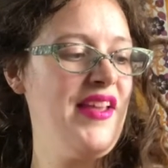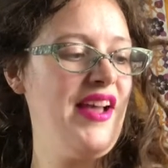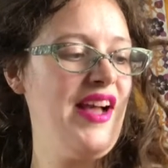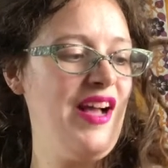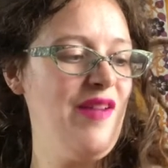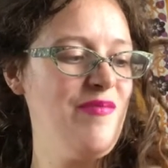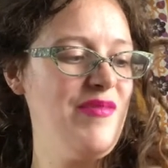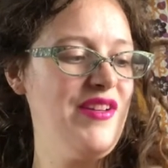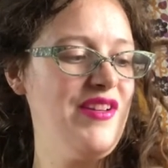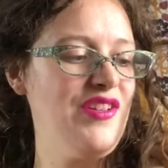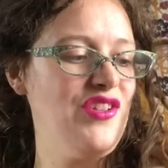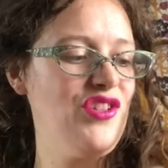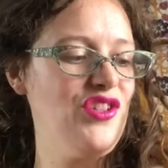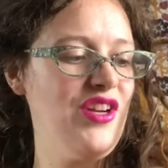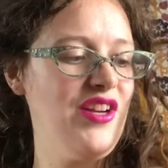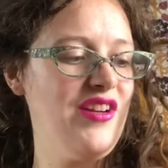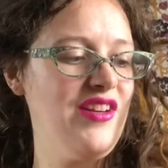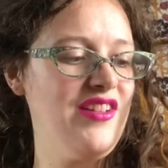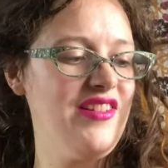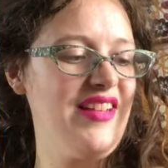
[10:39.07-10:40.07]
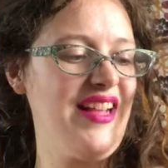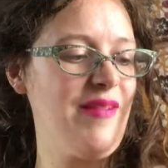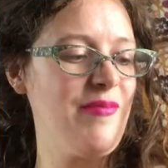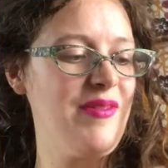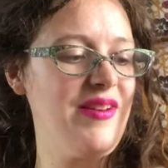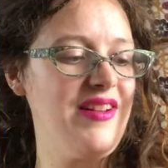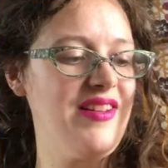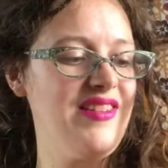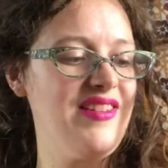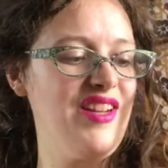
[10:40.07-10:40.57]
Happiness shared is
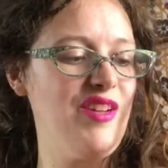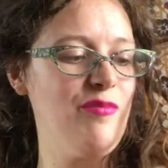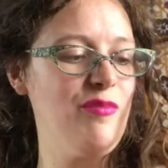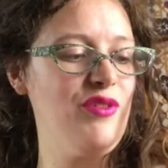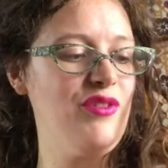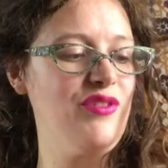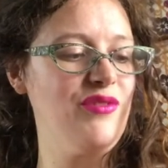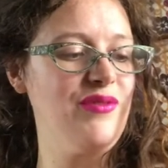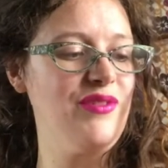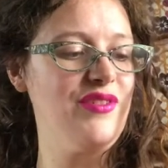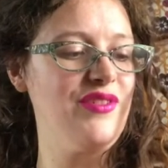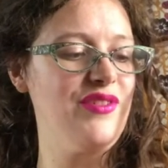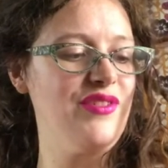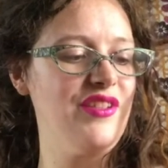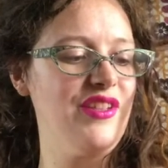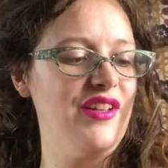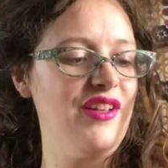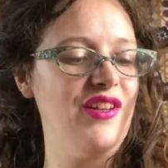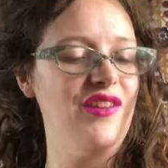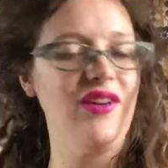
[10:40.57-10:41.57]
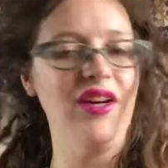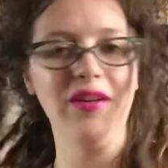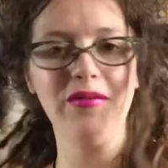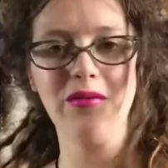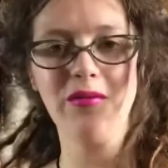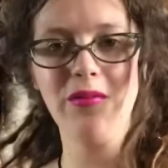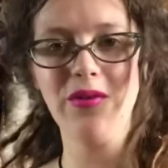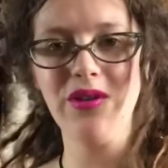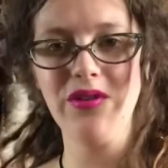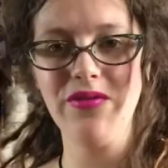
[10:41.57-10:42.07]
happiness doubled, resulting in a great
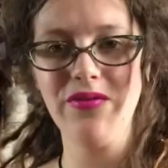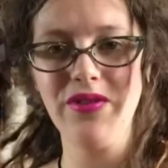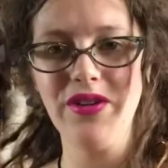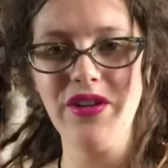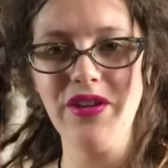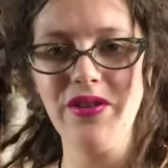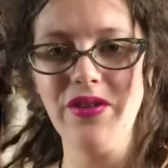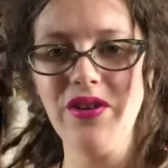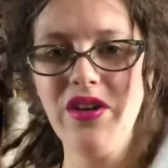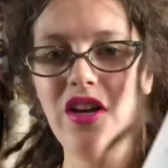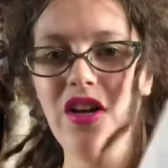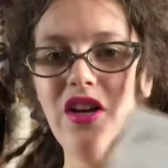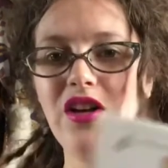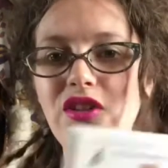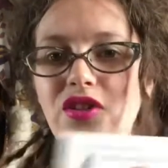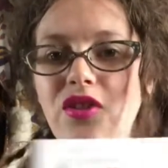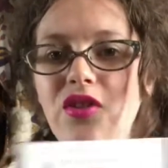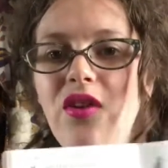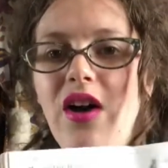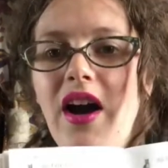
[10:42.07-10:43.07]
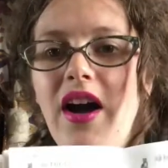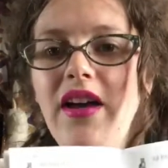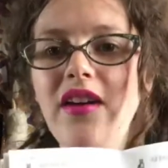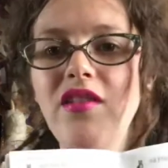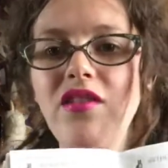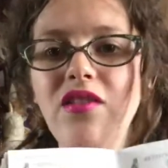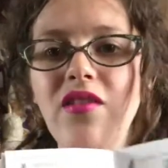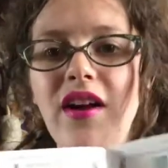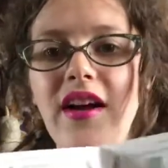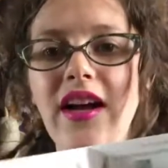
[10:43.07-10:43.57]
reward for you. So I
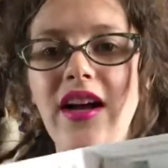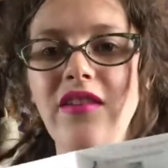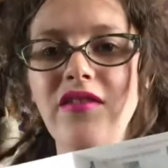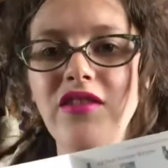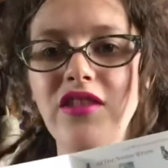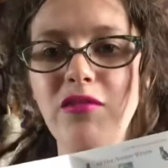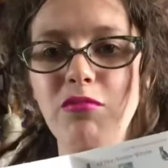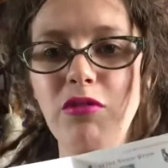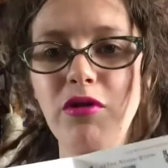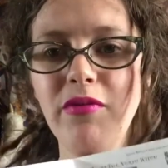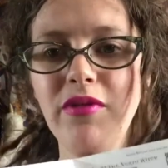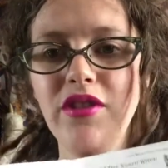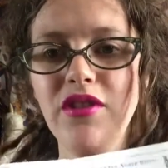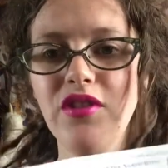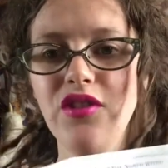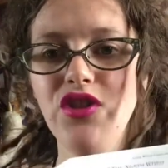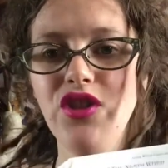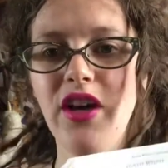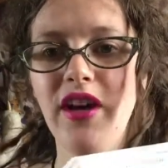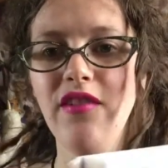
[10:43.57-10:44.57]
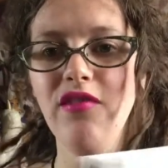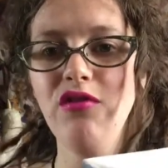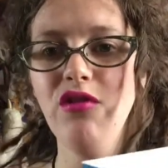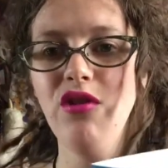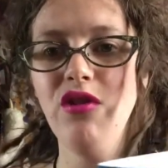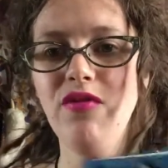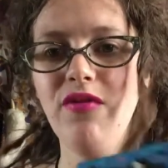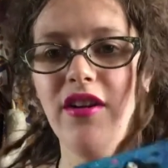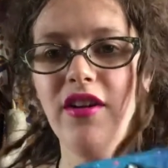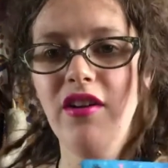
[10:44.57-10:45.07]
don't know, I haven't done my research. I don't
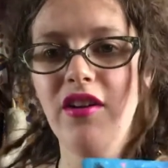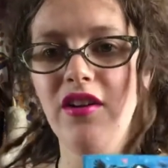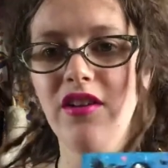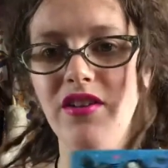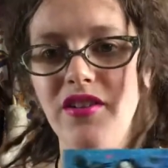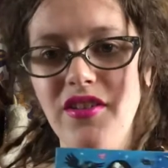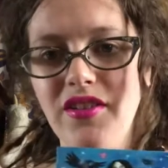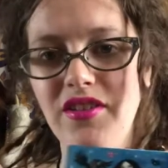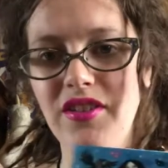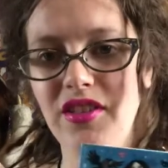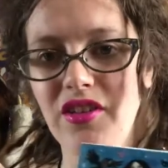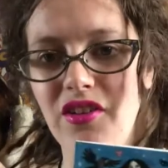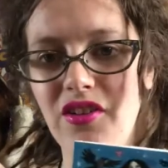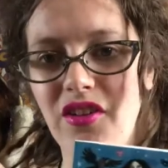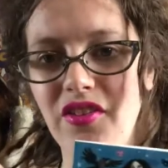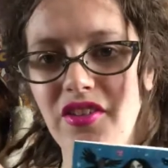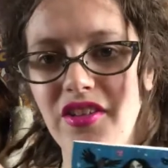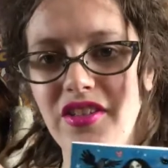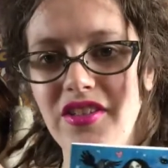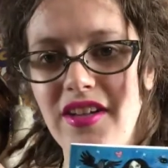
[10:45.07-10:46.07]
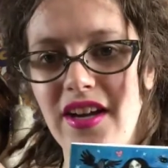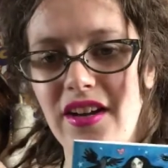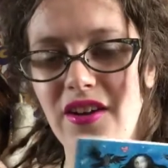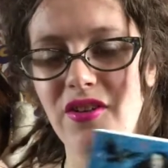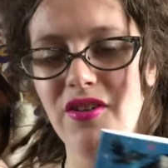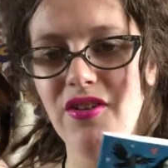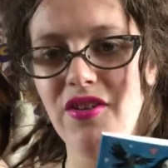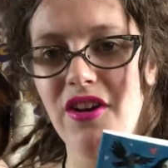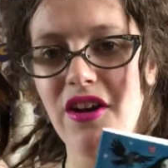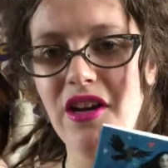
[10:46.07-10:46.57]
know if I got a good deal on this deck
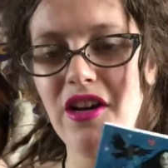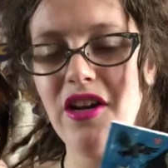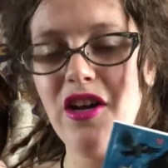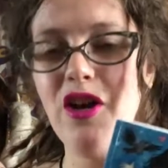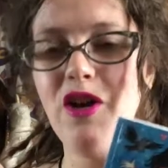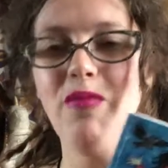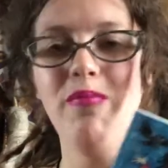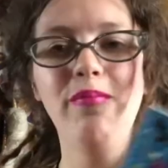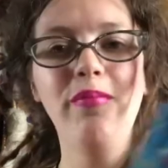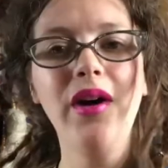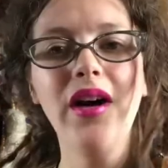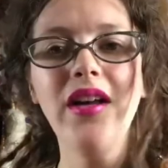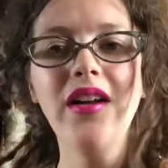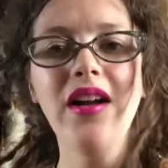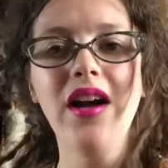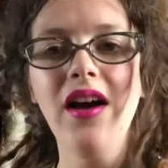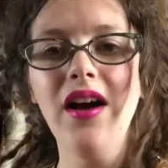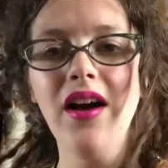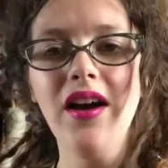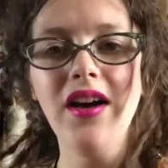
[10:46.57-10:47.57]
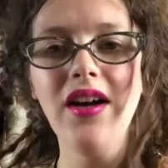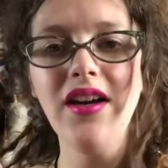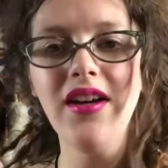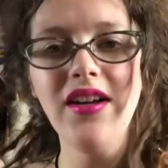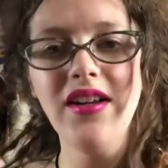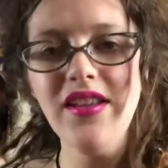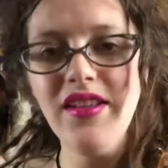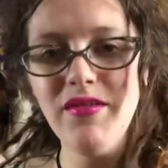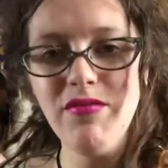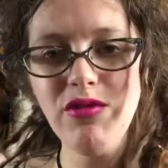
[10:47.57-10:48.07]
or not, but
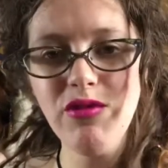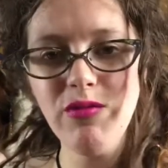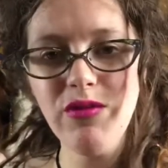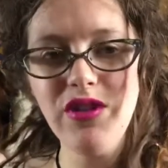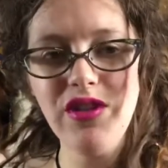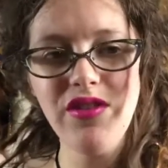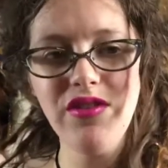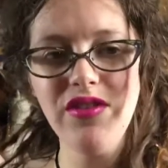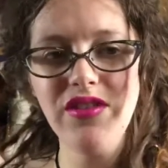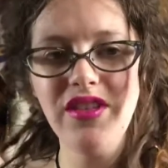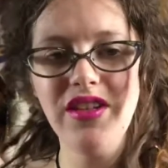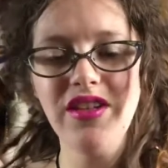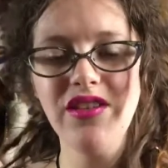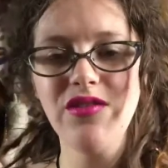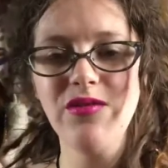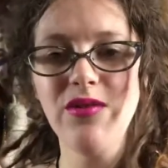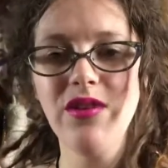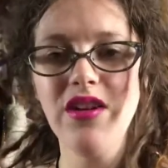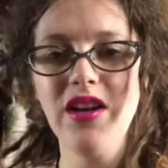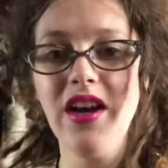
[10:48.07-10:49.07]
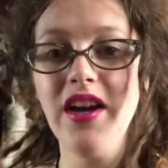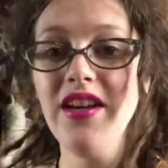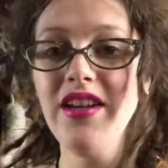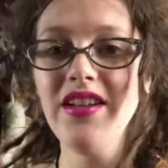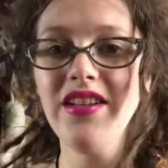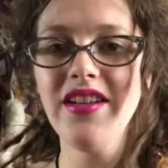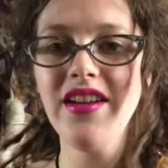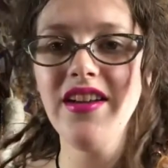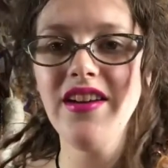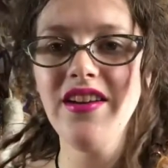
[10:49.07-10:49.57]
it was one of those things where I
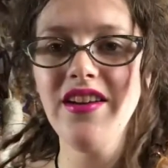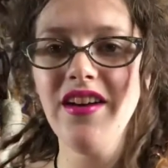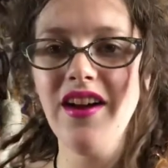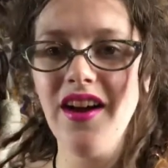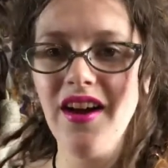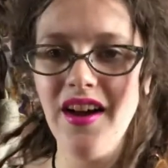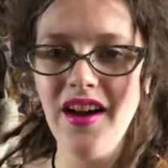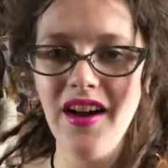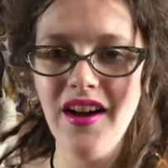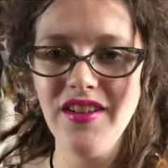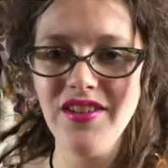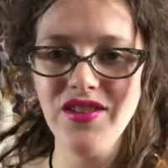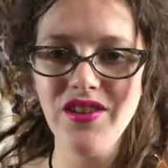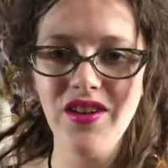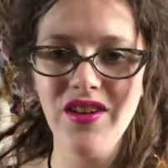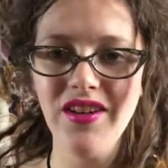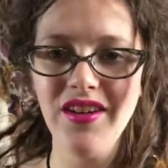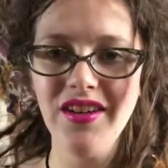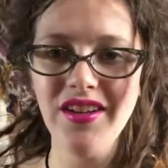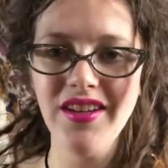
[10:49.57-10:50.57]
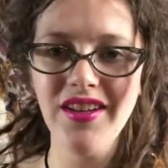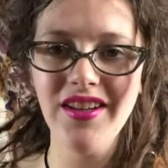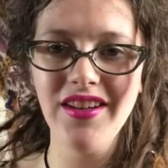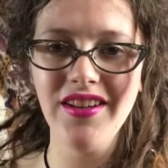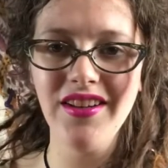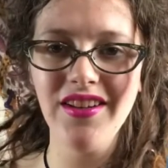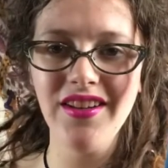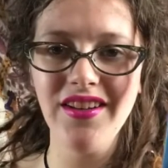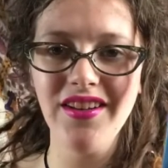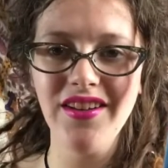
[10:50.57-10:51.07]
didn't care. I saw it
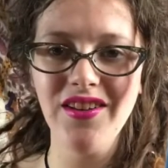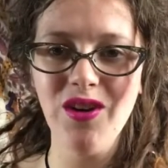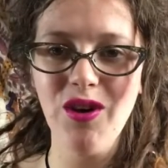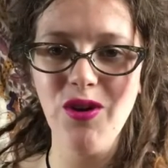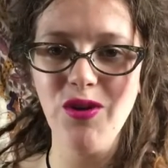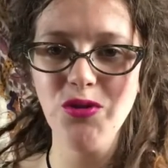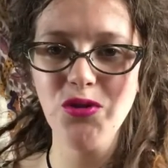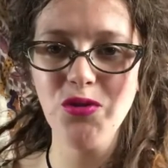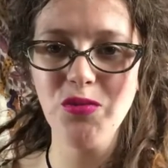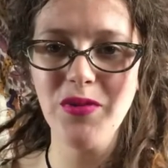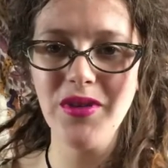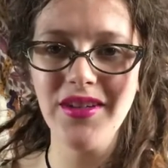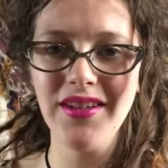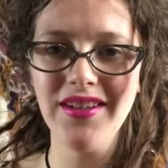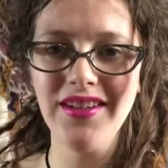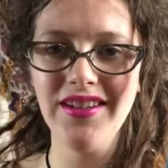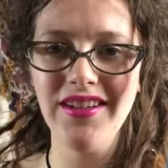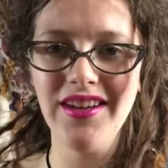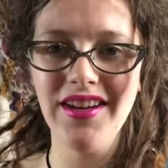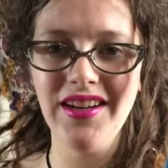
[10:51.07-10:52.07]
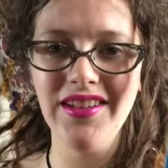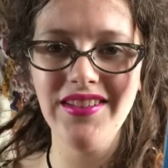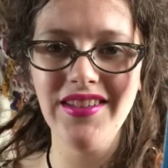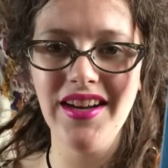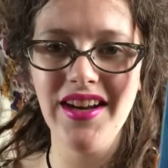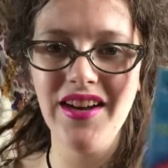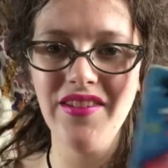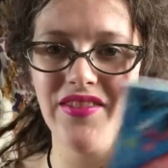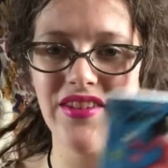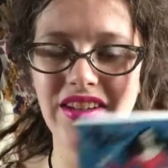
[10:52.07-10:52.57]
and it called to me and I had to
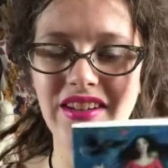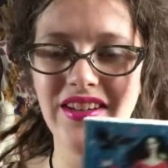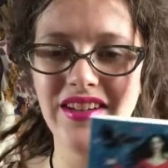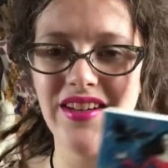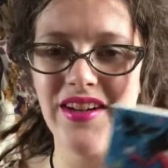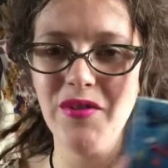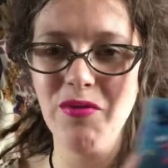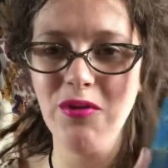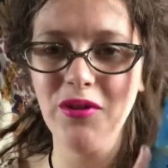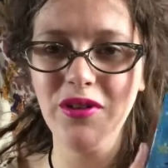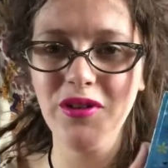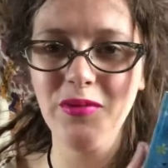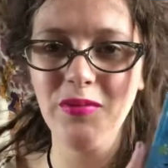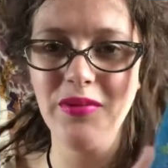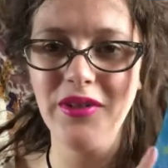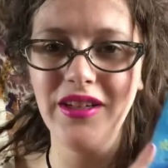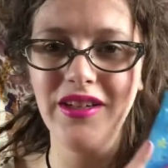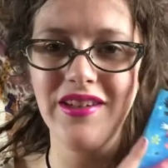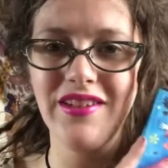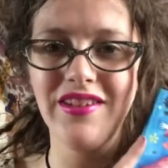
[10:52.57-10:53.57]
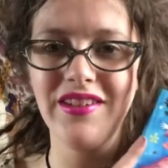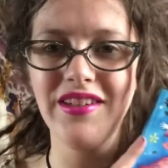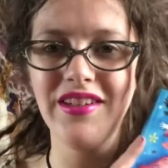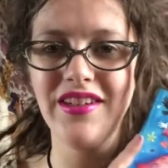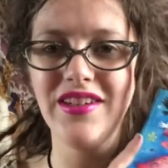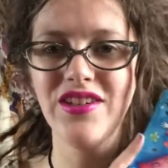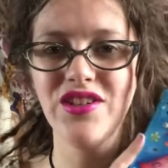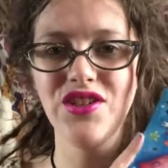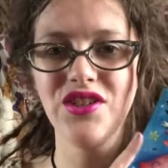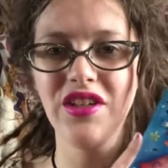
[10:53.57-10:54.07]
have it and I wanted to bring it on
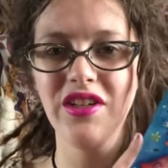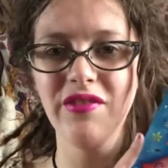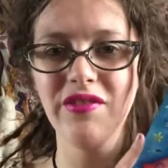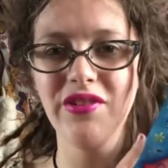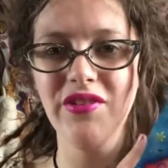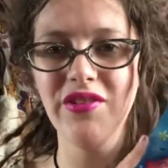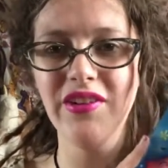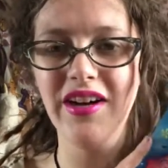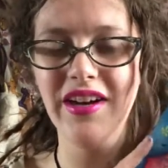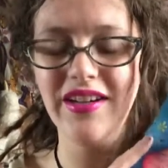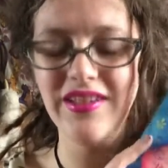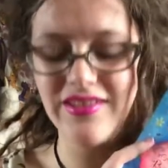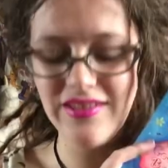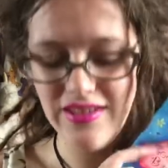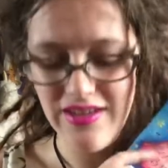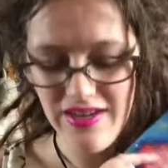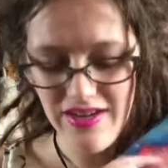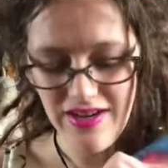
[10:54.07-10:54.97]
here and share it with you guys.